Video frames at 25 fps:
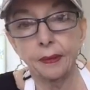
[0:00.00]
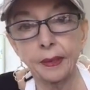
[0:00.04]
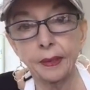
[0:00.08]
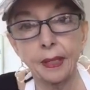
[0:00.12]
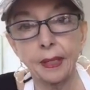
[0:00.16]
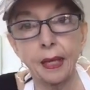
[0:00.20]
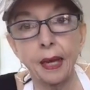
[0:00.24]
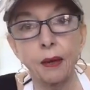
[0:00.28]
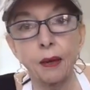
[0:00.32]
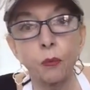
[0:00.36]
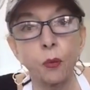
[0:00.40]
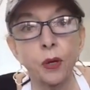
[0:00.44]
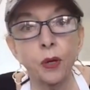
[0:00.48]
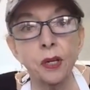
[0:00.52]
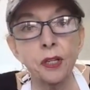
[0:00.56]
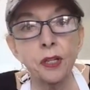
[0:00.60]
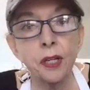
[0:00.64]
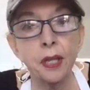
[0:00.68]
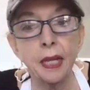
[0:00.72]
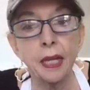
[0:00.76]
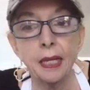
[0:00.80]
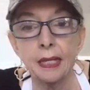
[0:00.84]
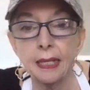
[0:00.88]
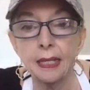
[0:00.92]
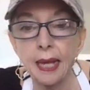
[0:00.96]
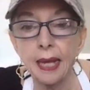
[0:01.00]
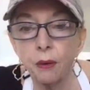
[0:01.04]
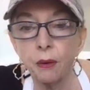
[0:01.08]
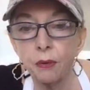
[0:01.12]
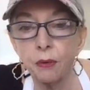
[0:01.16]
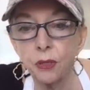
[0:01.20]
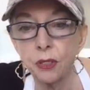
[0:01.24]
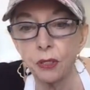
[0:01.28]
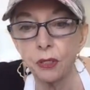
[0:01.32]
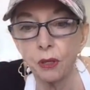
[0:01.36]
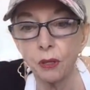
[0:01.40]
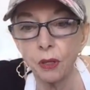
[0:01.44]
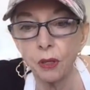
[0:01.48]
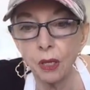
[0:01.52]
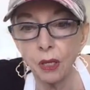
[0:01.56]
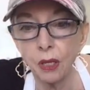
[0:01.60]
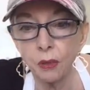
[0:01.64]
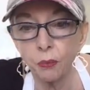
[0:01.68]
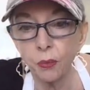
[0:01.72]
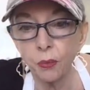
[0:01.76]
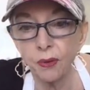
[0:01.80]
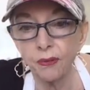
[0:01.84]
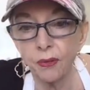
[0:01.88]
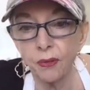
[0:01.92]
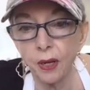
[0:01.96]
I worked this out so that
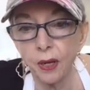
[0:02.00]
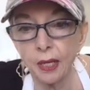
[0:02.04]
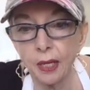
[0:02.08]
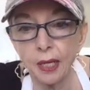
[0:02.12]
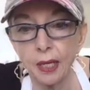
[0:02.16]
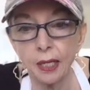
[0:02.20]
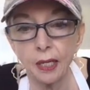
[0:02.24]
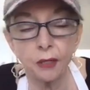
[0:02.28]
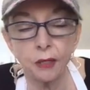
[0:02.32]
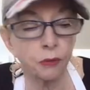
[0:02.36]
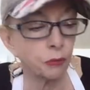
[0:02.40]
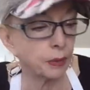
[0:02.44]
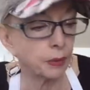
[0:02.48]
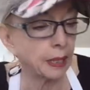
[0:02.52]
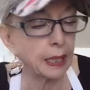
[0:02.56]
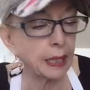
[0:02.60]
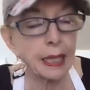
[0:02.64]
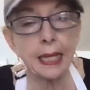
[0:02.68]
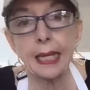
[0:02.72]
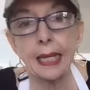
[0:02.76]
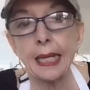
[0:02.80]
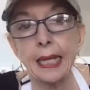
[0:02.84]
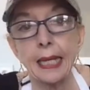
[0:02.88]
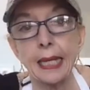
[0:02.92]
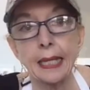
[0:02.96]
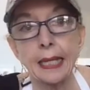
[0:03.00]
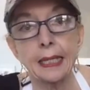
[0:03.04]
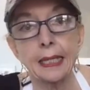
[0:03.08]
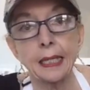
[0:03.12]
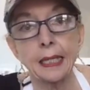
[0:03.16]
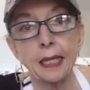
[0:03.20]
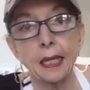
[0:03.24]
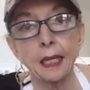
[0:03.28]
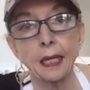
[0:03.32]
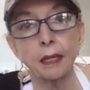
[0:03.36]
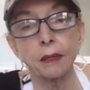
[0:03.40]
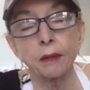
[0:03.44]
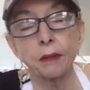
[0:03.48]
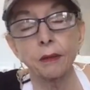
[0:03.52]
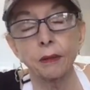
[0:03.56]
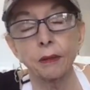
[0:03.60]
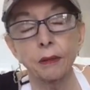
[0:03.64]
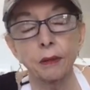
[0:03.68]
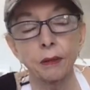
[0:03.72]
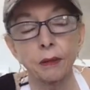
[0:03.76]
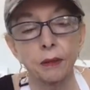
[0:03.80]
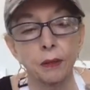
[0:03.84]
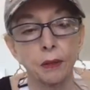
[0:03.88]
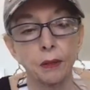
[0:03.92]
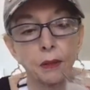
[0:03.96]
we've got it in really easy
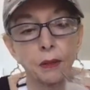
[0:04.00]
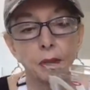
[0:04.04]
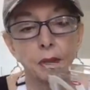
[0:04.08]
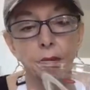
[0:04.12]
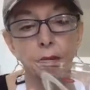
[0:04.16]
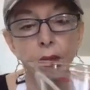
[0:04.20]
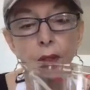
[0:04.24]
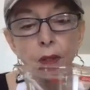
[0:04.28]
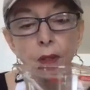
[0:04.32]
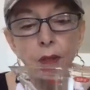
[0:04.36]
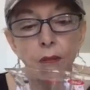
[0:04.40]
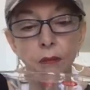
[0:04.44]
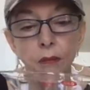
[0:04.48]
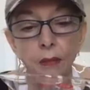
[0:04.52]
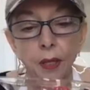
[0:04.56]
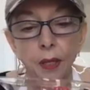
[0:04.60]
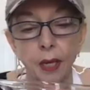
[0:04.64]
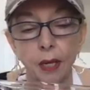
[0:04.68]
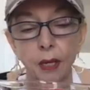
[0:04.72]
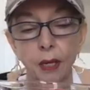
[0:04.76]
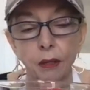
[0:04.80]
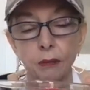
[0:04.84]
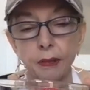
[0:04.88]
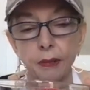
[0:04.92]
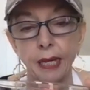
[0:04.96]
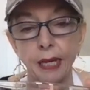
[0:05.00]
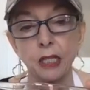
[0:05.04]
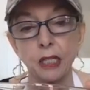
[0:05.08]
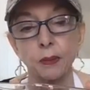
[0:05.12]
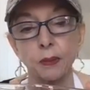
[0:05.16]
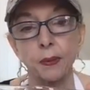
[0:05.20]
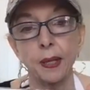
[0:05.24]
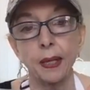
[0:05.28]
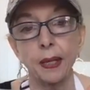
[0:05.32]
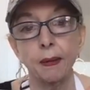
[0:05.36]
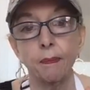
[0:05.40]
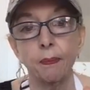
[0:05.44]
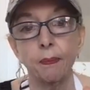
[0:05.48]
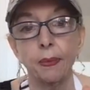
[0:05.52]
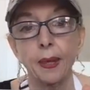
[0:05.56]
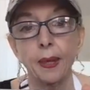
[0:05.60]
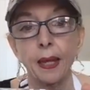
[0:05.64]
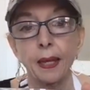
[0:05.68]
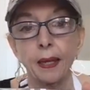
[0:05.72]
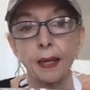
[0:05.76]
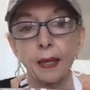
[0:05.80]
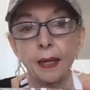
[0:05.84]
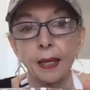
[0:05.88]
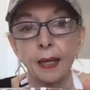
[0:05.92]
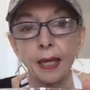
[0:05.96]
recipe.
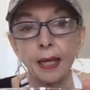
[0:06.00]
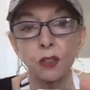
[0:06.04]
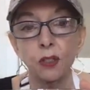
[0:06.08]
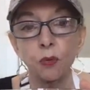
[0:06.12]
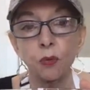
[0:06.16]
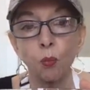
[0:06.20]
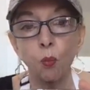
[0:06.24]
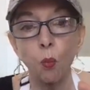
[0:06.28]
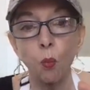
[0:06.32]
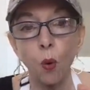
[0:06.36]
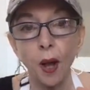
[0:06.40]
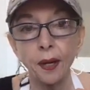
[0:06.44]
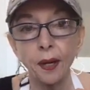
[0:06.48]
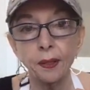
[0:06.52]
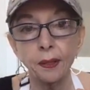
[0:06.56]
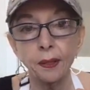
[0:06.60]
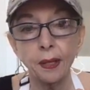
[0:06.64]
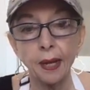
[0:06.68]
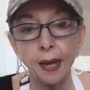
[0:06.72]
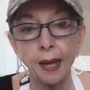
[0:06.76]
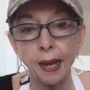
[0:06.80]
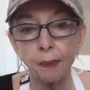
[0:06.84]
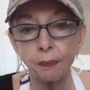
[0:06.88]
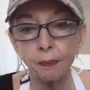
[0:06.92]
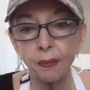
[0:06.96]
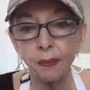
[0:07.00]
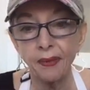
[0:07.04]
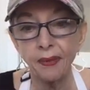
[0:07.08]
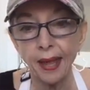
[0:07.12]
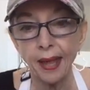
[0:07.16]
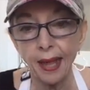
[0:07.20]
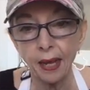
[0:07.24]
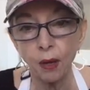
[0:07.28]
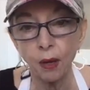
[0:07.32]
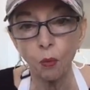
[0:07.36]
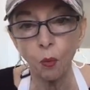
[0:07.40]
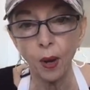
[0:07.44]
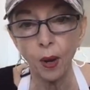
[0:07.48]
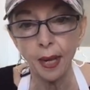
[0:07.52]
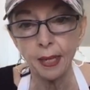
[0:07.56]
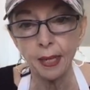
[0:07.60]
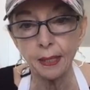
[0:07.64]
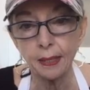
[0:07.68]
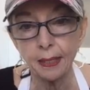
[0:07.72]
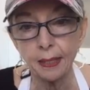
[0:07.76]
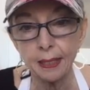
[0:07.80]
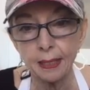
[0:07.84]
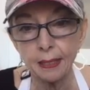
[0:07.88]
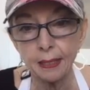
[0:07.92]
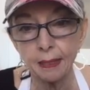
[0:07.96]
It's 1 cup of egg
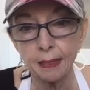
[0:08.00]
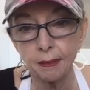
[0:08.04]
whites.